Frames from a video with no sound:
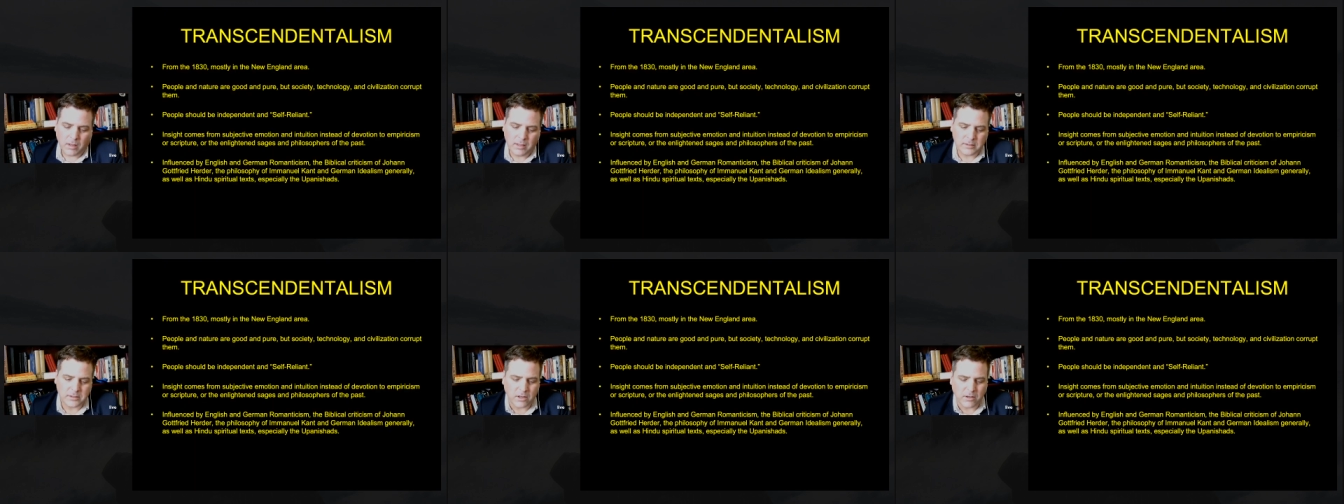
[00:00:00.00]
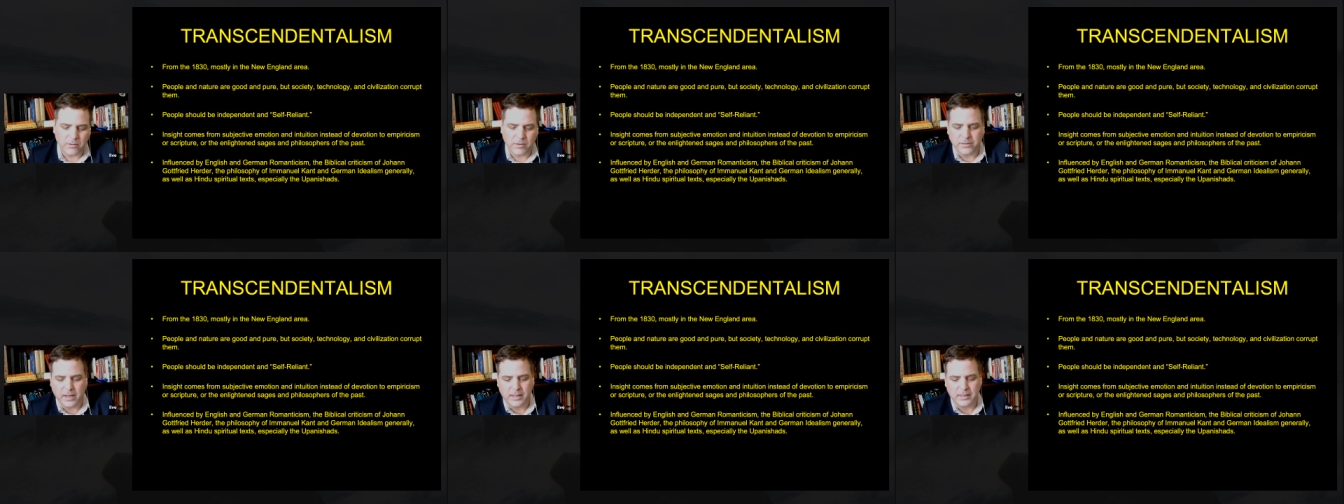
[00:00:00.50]
It started
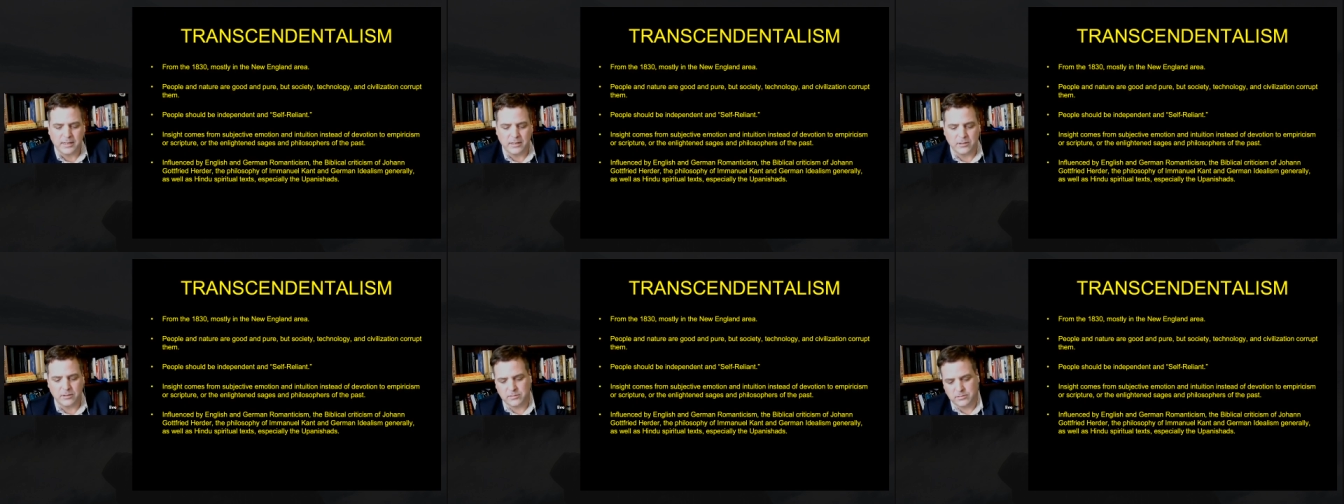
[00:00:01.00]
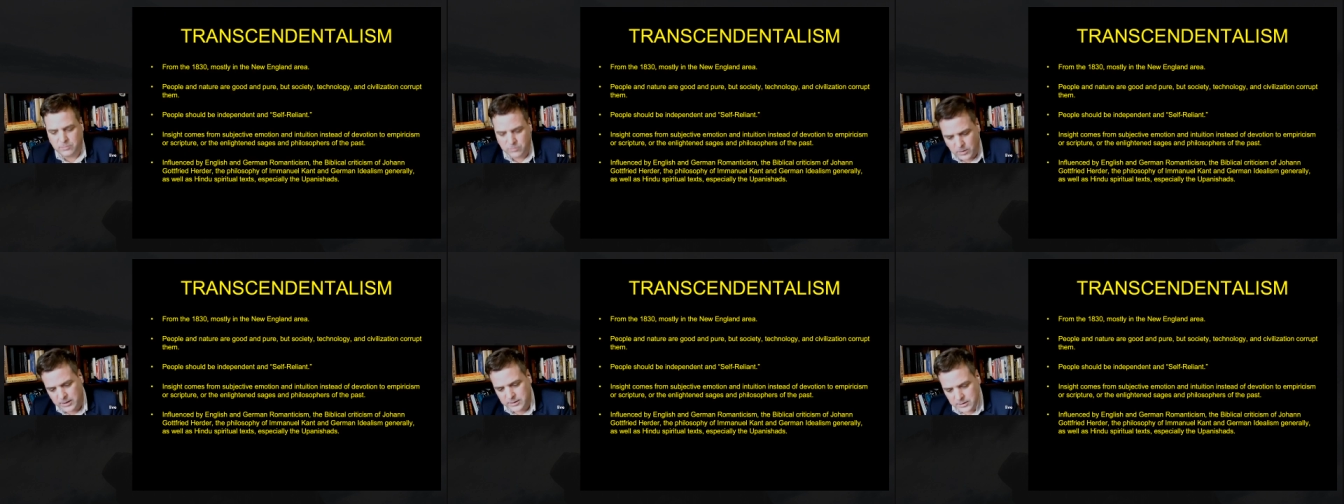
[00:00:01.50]
around the
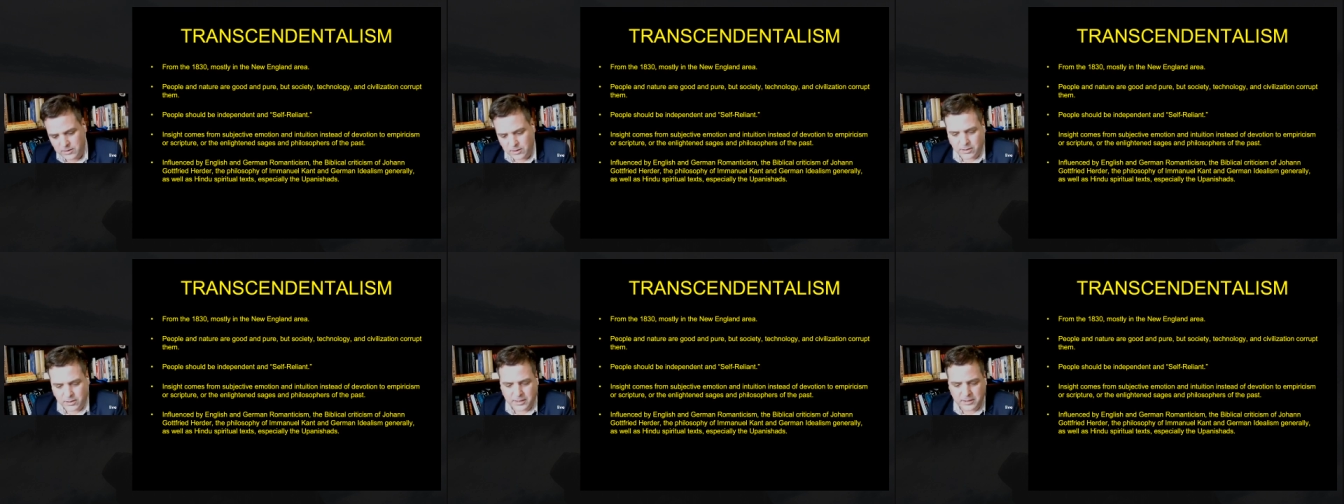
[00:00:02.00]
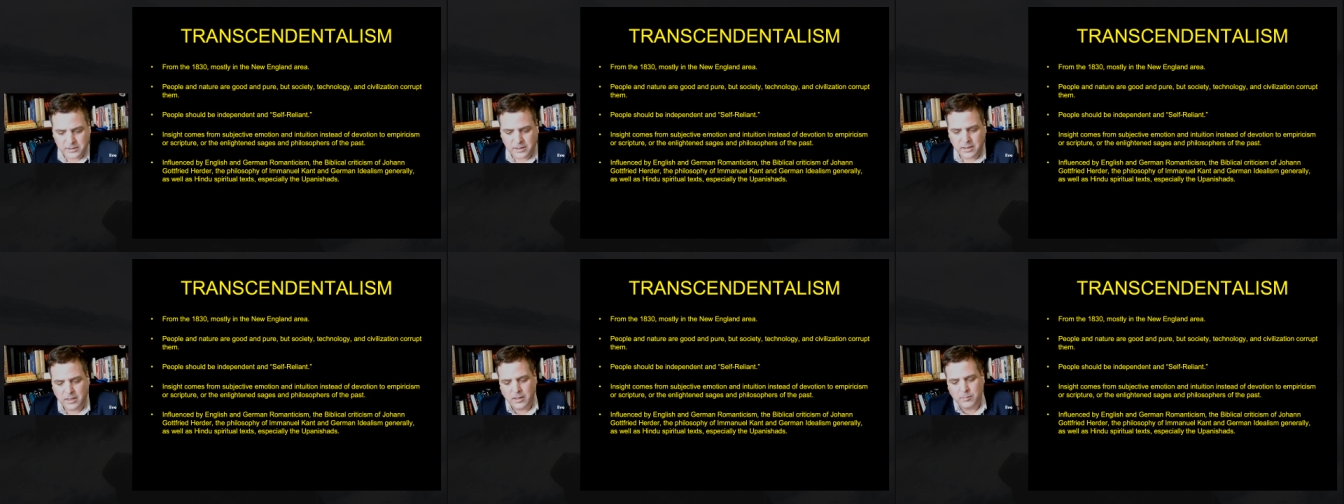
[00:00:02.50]
1820s and 30s,
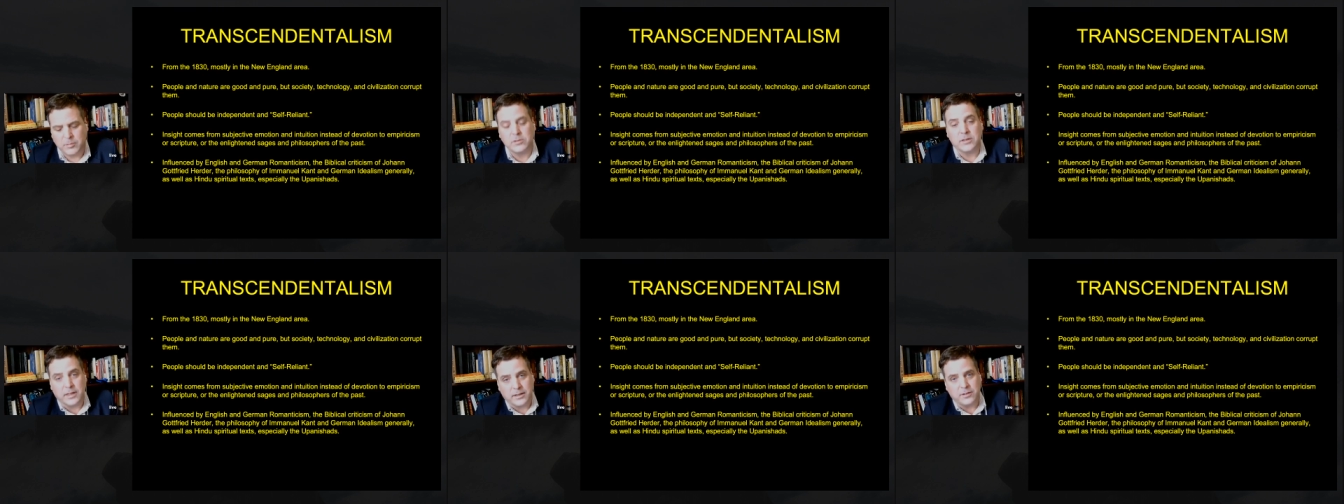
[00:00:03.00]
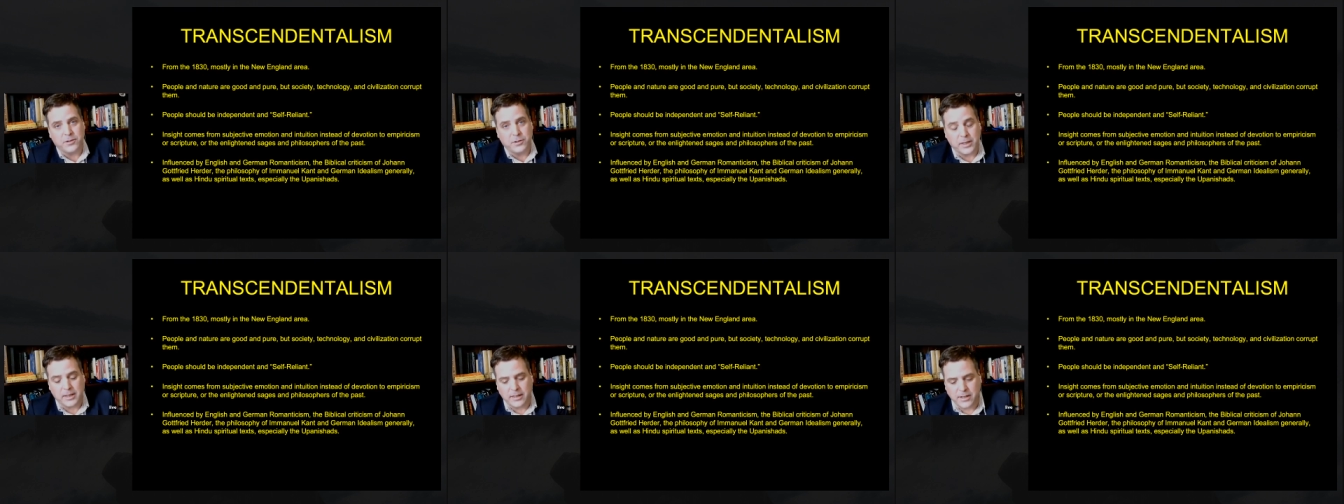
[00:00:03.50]
mostly in the
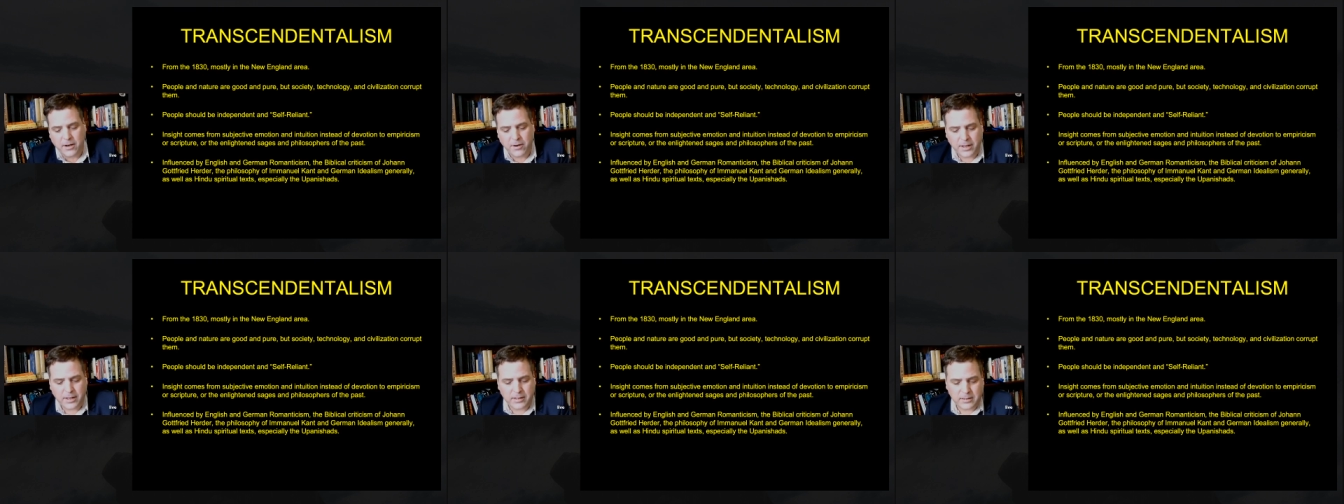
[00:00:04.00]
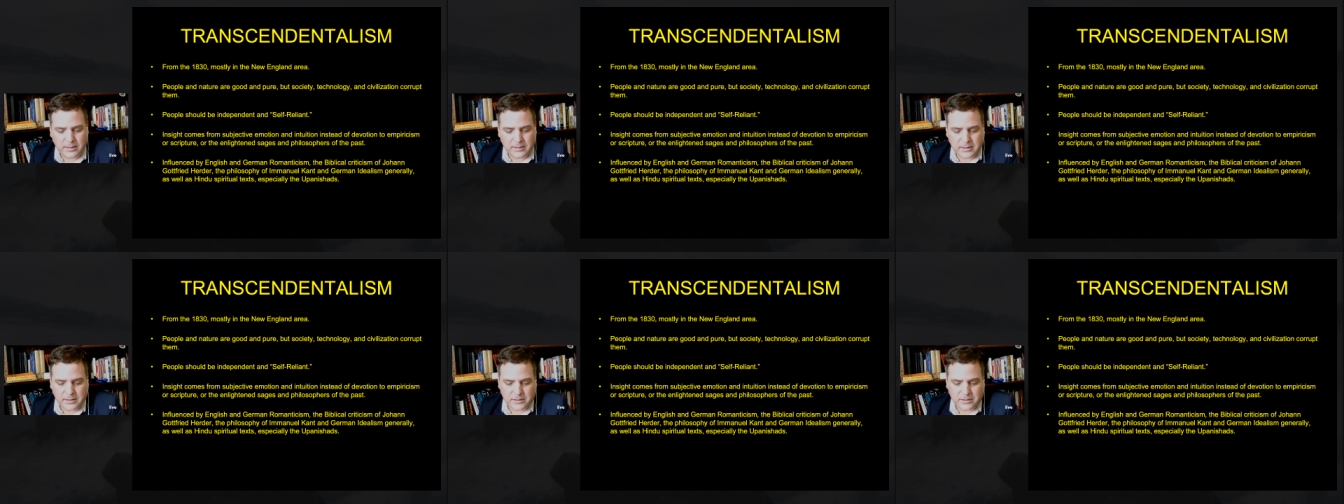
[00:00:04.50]
New England area,
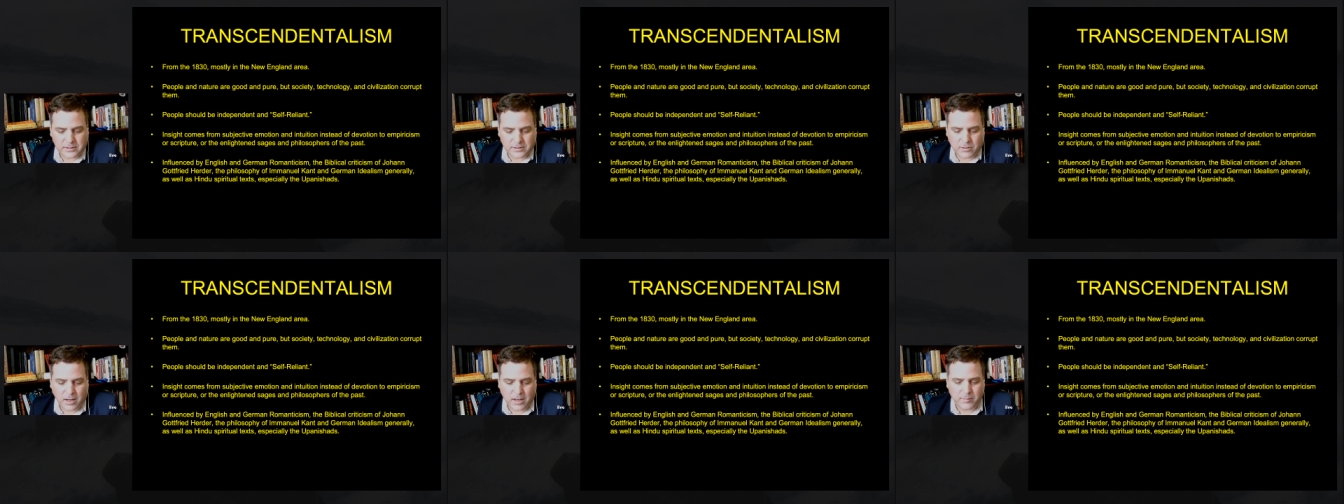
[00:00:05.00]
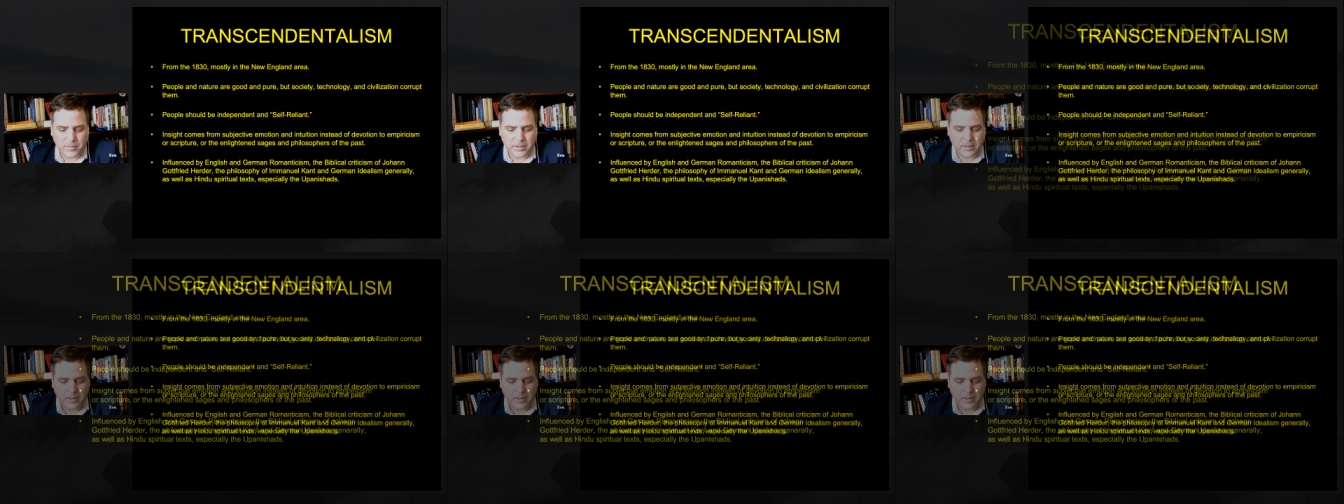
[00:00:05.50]
as I just described.